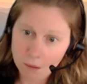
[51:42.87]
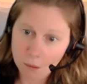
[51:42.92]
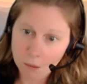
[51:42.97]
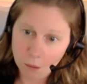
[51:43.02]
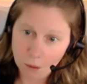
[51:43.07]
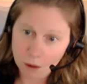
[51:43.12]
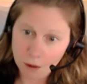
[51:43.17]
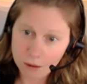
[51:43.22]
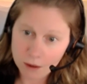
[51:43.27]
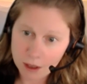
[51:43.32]

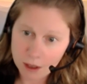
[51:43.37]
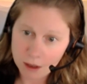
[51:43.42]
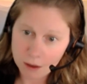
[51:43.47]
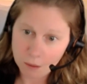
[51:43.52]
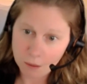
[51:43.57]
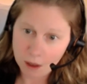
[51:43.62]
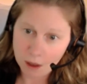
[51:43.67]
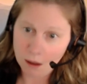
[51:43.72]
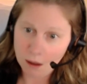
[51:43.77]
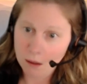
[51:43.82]
worse as
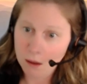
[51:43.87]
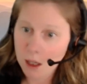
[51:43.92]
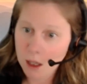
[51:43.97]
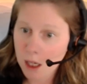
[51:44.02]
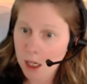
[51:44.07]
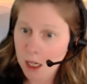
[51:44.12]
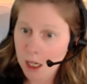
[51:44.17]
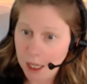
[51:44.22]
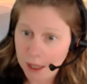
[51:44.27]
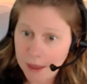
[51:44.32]
well.
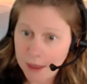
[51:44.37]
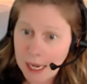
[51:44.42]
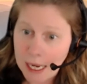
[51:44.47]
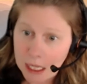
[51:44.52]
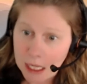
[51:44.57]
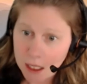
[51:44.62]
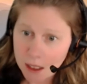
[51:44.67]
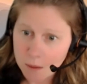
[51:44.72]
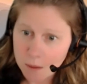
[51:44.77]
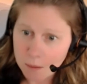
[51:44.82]
And
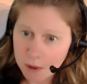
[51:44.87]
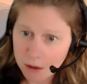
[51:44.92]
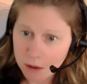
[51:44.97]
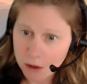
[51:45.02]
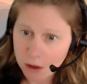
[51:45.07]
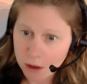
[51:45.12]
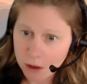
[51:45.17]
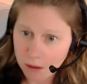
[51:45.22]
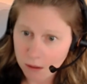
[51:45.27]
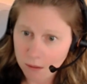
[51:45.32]
that has been
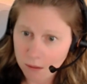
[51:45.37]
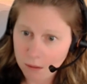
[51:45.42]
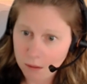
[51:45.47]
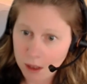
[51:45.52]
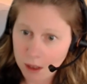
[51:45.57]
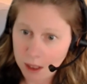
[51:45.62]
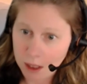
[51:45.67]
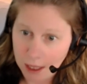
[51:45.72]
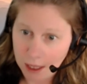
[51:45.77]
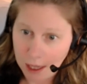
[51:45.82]
shown
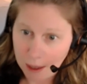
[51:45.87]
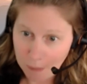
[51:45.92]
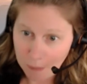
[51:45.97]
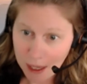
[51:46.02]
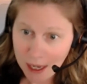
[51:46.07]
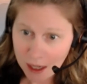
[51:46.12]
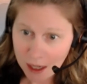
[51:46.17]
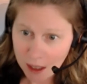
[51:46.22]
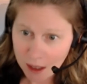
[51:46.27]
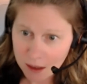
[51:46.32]
in
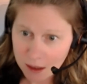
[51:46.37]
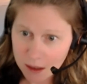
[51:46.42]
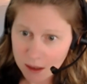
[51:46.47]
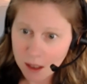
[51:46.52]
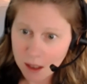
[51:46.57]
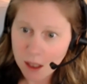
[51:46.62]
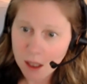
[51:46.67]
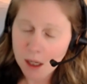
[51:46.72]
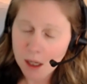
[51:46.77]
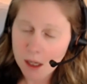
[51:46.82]
MS
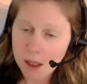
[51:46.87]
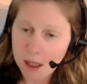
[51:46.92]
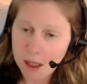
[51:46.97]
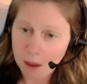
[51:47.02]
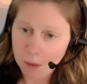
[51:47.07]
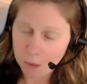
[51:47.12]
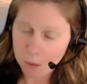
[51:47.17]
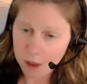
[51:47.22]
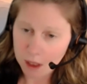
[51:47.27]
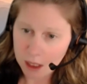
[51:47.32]

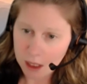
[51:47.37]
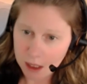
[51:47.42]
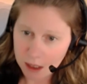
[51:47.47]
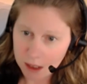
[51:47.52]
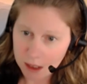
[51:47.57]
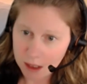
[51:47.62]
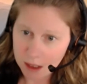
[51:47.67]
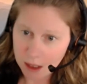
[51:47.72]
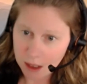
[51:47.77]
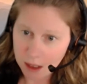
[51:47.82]
that we can
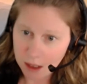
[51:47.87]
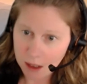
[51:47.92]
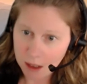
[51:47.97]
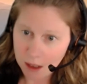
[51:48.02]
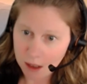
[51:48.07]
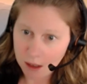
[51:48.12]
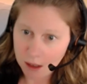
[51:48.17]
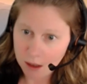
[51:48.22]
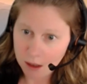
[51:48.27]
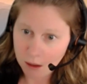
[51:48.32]

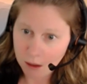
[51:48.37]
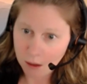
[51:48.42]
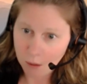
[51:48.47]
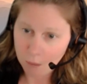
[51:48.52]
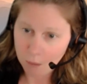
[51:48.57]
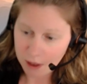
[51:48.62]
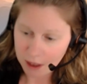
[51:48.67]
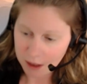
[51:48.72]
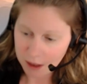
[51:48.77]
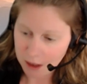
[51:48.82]
see
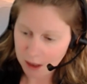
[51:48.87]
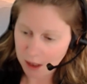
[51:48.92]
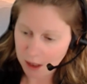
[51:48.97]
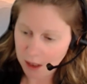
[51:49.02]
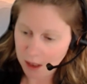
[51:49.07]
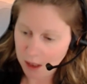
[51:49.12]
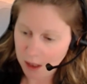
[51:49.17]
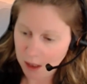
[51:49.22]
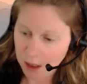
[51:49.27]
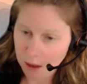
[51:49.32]

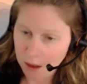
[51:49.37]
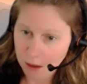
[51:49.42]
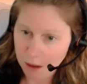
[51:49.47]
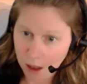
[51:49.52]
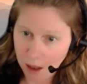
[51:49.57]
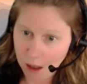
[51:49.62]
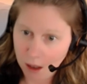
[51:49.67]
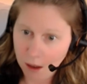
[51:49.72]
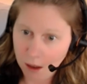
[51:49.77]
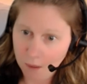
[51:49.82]
obesity
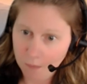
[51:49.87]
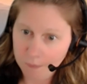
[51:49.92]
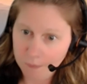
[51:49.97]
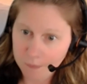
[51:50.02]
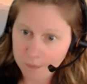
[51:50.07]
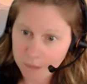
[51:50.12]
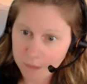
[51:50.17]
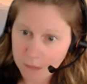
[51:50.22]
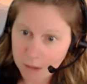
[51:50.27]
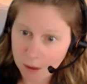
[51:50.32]

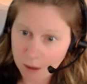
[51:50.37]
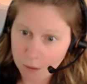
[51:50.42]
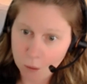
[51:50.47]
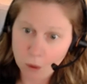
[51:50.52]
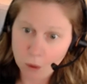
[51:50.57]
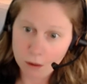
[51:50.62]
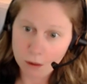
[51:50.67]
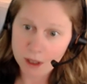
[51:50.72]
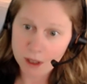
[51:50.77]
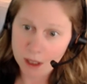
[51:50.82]

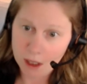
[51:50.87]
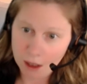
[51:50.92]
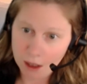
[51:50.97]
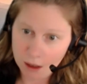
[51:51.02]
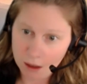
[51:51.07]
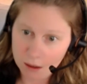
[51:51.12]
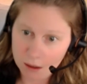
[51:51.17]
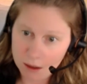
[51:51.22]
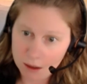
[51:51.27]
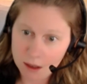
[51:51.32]

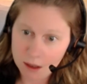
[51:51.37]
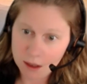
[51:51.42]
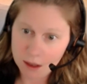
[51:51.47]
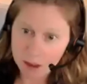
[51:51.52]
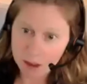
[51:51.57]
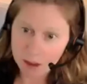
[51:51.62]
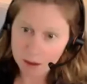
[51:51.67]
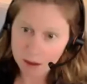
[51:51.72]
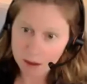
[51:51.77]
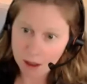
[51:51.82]
worsening
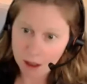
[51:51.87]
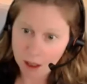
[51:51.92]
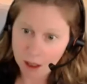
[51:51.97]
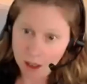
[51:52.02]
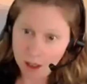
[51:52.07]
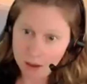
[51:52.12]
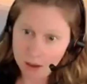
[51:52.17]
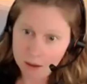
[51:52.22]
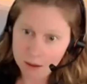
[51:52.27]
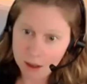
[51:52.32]
disease
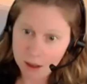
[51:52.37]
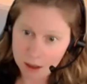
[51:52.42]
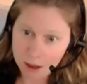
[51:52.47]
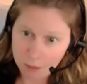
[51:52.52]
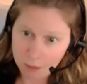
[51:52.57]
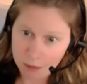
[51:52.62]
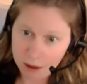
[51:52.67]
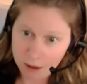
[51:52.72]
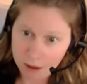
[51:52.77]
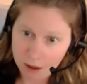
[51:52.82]

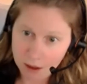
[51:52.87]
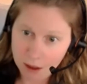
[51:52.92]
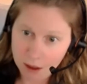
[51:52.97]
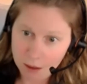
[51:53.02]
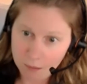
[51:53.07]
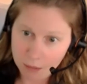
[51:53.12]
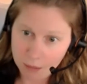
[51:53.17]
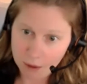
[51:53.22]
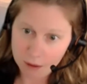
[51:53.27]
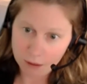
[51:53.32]
disability
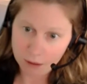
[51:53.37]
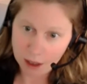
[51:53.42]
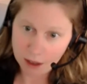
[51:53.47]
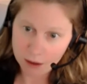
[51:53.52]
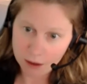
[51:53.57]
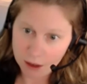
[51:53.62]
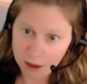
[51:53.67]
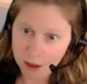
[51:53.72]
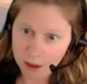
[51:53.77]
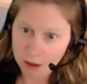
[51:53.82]
and
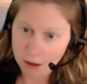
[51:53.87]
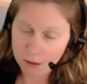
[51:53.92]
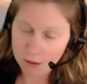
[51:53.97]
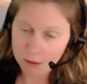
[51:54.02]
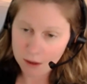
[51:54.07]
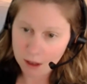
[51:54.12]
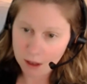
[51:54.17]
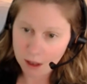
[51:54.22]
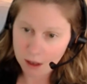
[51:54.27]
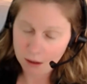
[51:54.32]
progression in
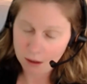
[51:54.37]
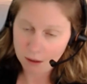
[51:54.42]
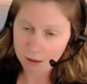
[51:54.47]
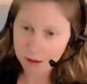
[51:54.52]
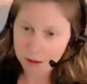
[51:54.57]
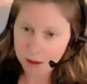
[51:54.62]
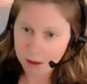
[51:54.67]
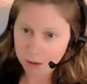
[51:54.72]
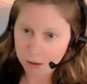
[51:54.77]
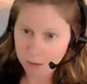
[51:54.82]
those
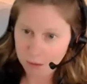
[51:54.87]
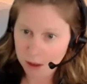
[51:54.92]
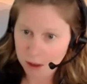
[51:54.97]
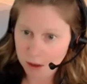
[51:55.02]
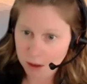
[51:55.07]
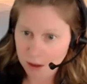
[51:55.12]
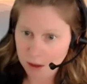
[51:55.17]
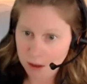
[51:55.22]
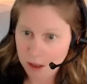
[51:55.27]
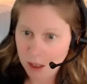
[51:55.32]

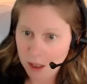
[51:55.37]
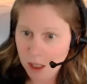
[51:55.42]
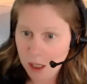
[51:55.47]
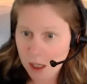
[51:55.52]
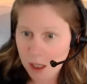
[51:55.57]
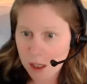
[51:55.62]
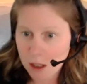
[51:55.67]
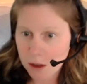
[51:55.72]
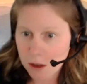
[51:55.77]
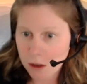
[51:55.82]
situations.
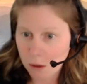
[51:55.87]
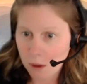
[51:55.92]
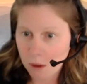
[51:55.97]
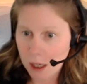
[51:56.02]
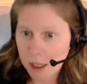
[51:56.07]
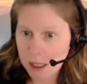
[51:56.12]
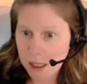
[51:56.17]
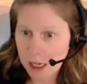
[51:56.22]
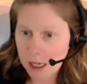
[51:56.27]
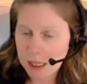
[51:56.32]
So
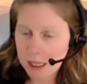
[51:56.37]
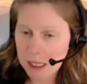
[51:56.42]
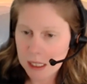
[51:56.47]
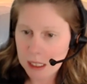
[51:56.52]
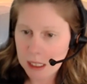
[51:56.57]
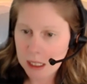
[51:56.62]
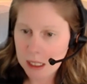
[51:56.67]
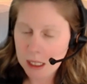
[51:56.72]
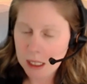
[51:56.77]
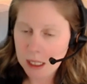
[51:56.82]
I
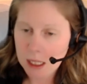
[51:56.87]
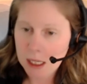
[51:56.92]
think